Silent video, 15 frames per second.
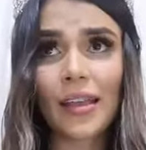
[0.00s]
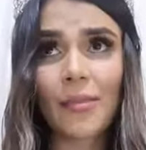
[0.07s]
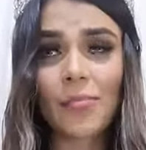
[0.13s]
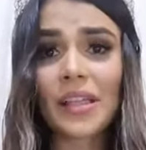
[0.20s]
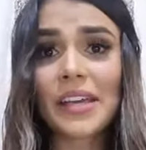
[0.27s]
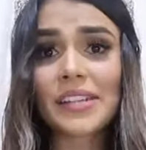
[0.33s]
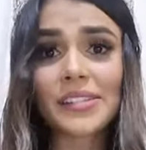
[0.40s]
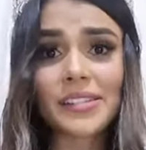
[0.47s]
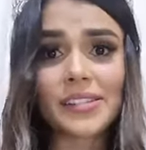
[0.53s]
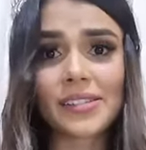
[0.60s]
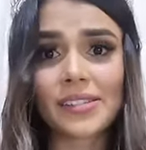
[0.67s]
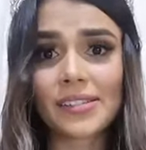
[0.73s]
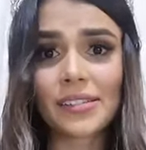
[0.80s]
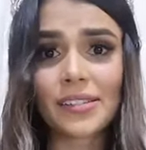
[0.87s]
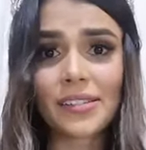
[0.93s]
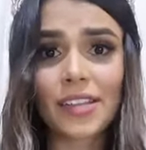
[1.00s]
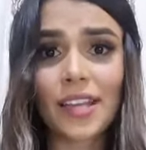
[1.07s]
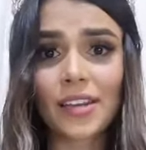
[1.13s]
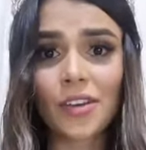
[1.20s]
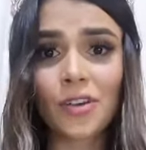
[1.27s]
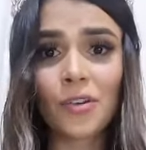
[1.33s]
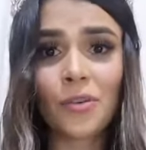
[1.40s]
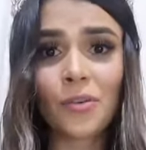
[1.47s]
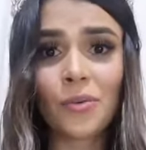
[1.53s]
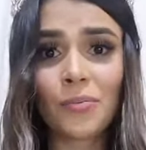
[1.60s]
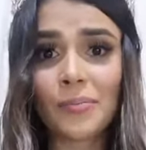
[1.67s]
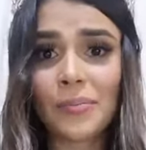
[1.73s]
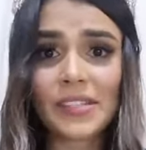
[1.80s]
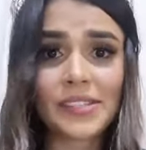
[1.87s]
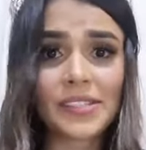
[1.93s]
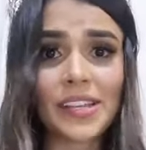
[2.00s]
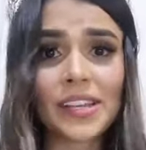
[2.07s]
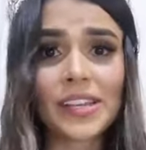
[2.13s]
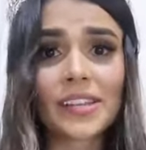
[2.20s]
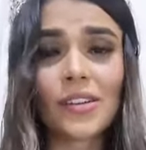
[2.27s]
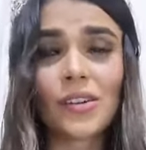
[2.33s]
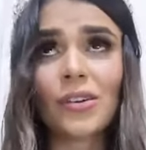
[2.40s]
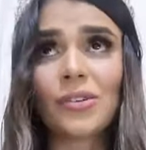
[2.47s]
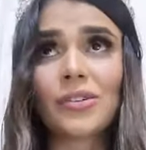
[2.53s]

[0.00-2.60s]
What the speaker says: places that you visit or